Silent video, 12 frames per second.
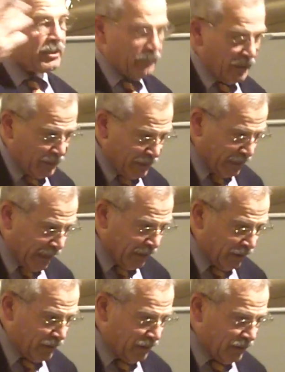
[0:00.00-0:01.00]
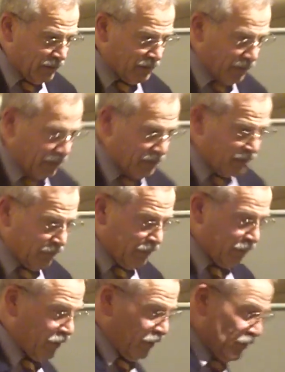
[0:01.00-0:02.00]
activate the gallant instincts of
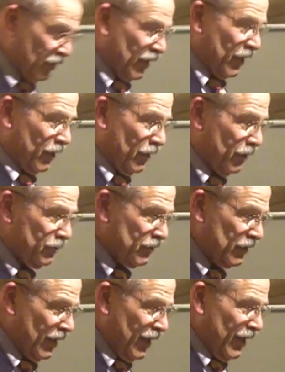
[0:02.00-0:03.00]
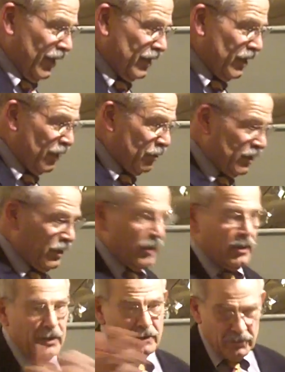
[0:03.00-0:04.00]
the soldier getting off, and he would
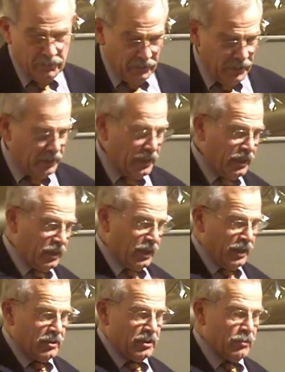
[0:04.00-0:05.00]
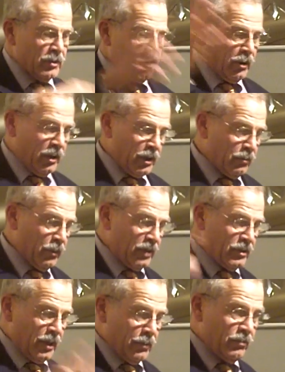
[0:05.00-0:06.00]
in any case, she was calling him
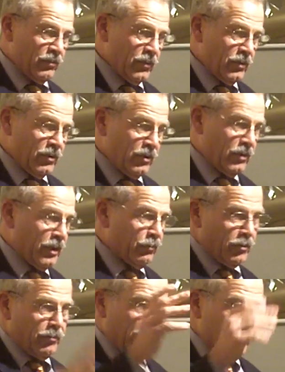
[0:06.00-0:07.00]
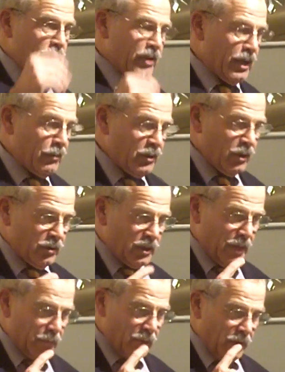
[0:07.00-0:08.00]
by some different fellow's name in no
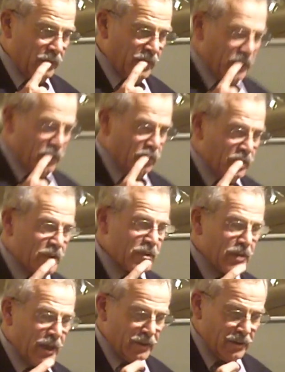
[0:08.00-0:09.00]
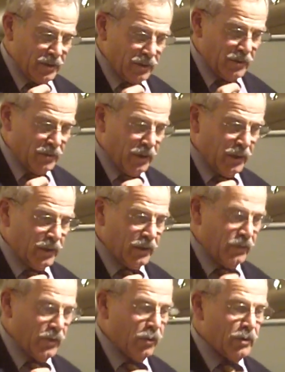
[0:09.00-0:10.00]
time at all, which is not
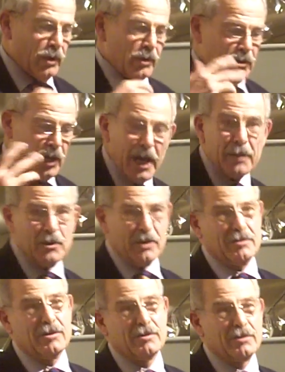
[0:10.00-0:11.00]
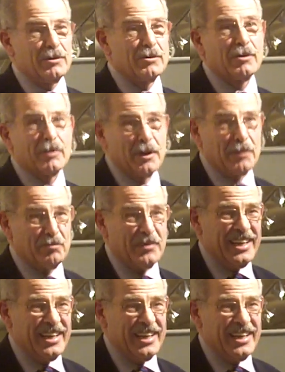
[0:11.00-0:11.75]
disconcerting, only the timing is disconcerting.